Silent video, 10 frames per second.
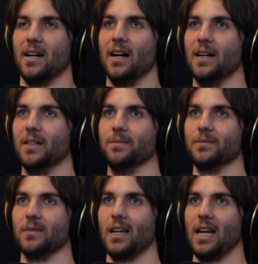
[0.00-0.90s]

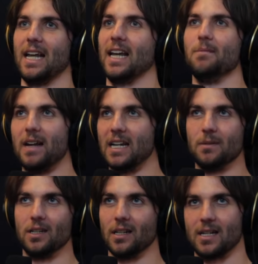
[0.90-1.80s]
And
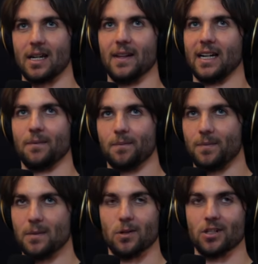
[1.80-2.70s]
maybe you can like
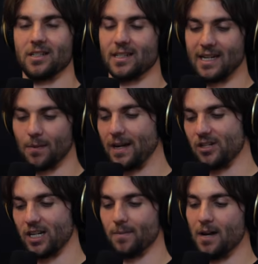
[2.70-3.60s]
people watching this can take a
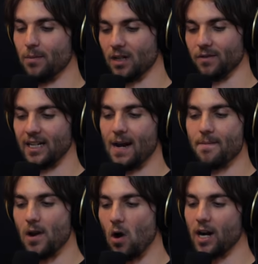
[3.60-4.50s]
page out of my book of like,
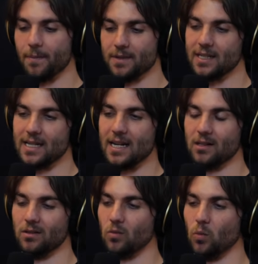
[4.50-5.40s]
I'm not up to
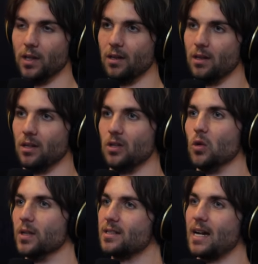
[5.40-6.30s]
date with the
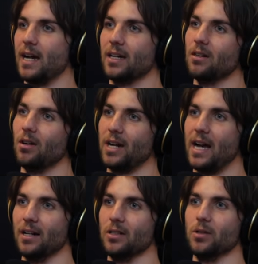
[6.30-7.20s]
newest tech on
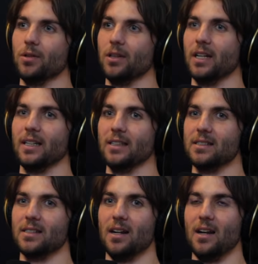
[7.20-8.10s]
how to do
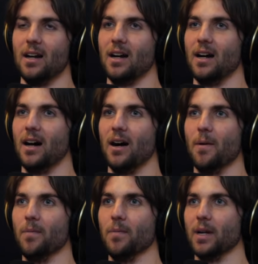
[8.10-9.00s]
things.
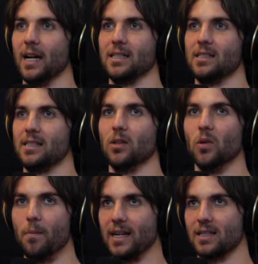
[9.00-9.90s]
But I
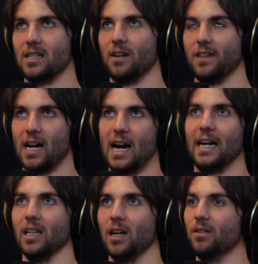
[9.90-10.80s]
still make stuff that
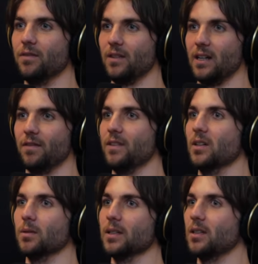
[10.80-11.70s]
I love and
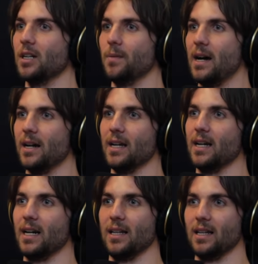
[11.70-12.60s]
feel really good about
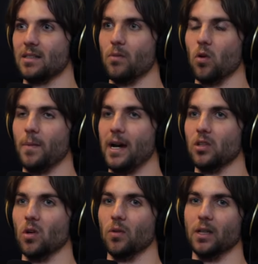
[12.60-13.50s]
it. I think it's more
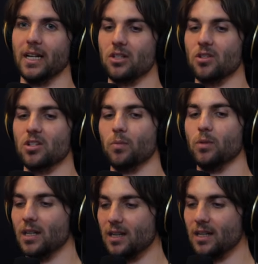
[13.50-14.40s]
about your
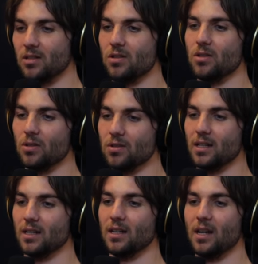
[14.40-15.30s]
relationship with the things you're
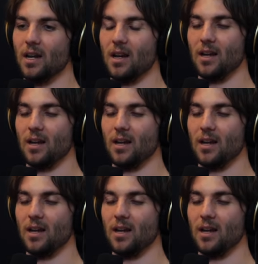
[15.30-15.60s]
using.